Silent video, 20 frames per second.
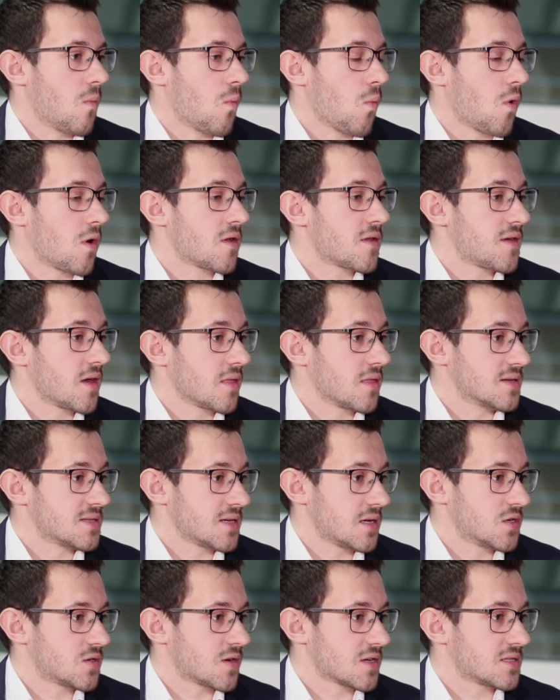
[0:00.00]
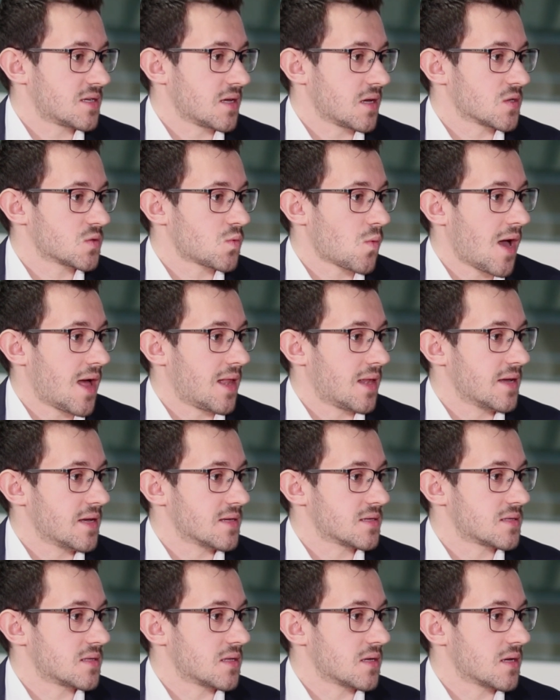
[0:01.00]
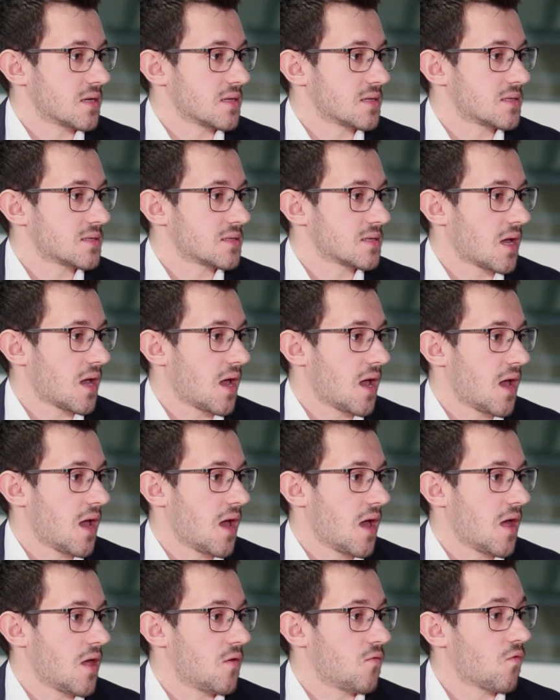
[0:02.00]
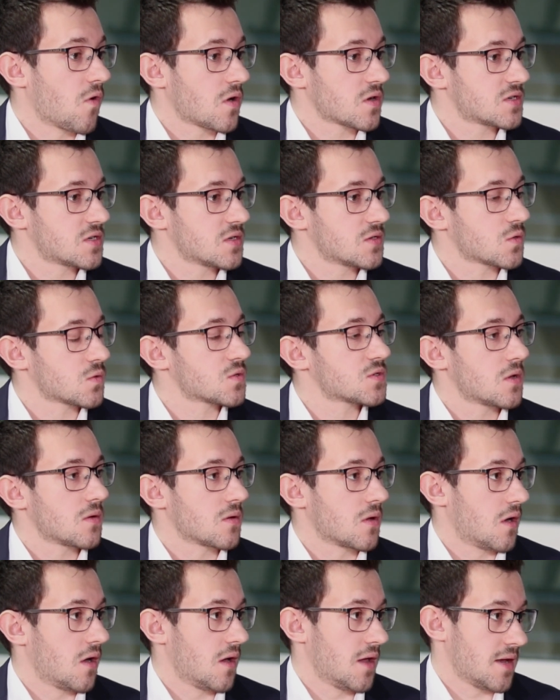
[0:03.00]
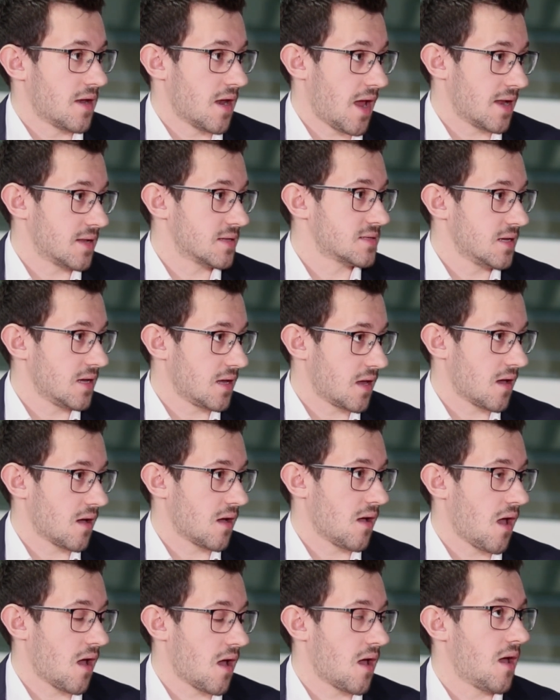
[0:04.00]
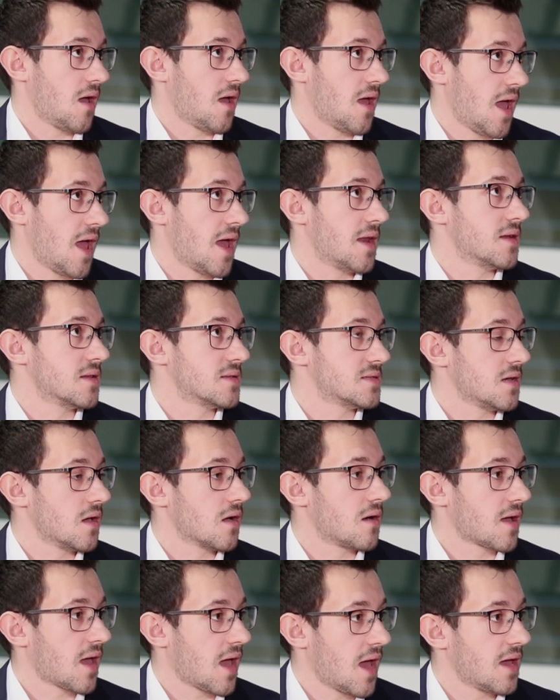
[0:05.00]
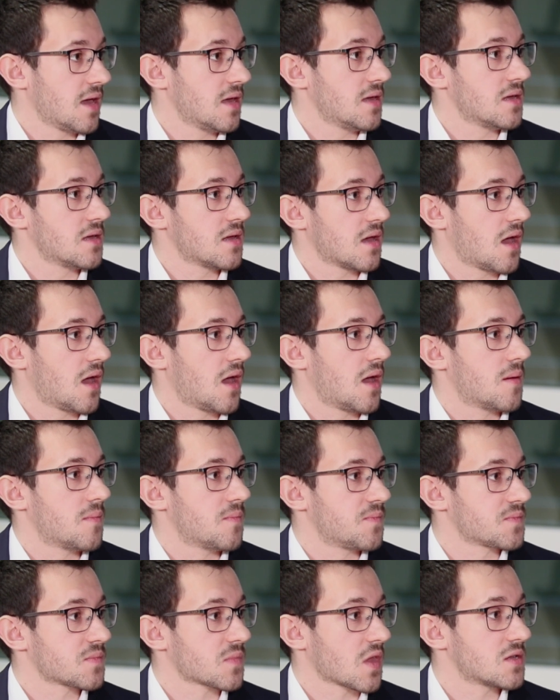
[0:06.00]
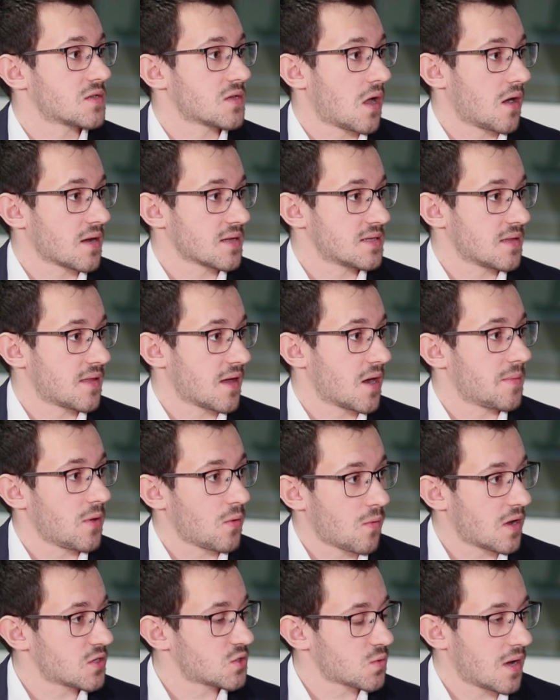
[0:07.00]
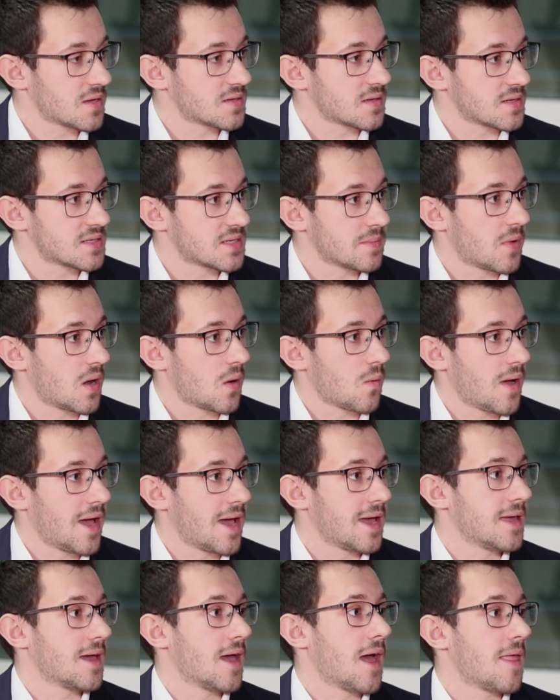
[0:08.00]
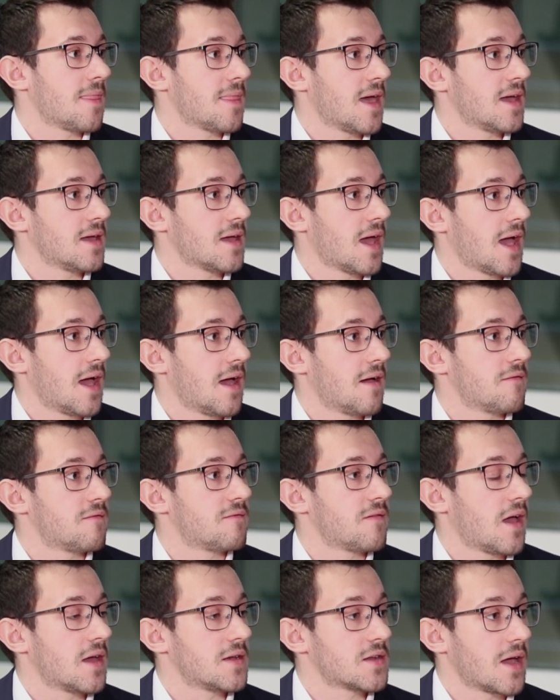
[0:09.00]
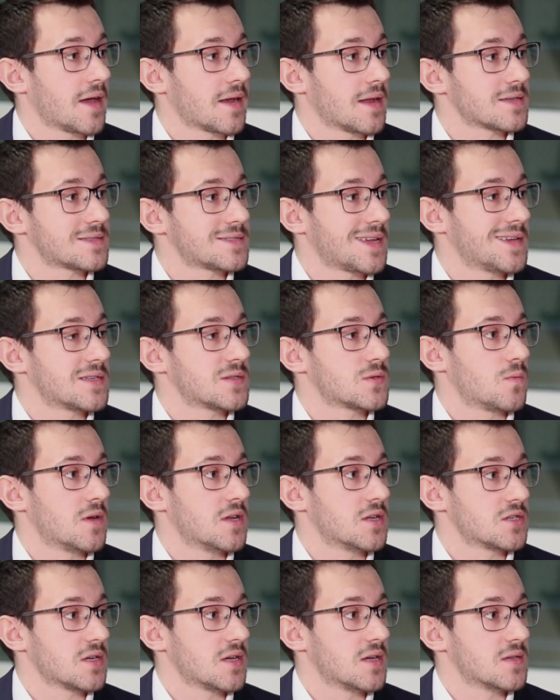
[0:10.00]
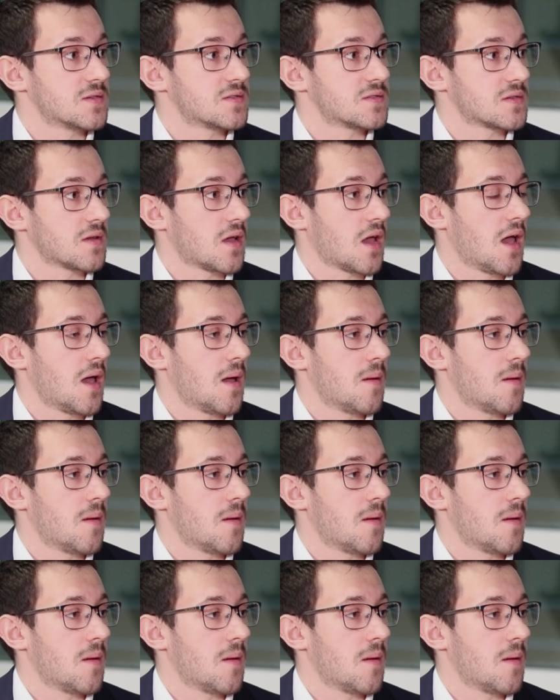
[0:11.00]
One thing that's interesting as well is that Roche has also got an NTRK targeted therapy which works in a similar way, and they have a diagnostic test which is